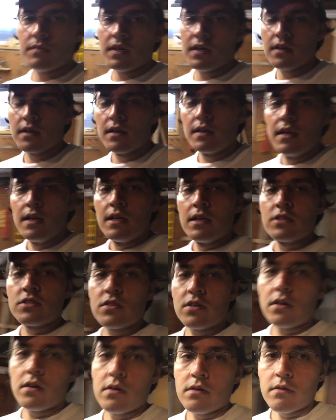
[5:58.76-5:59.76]
me.
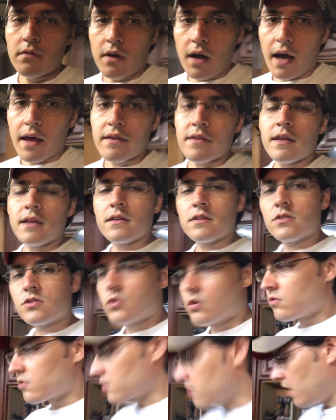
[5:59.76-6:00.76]
So I think the
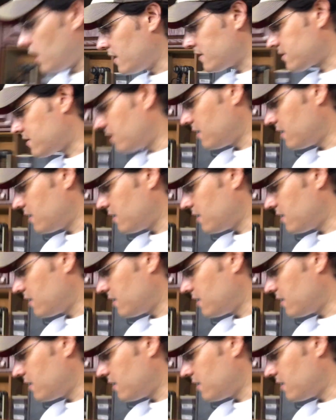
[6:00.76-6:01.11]
total cost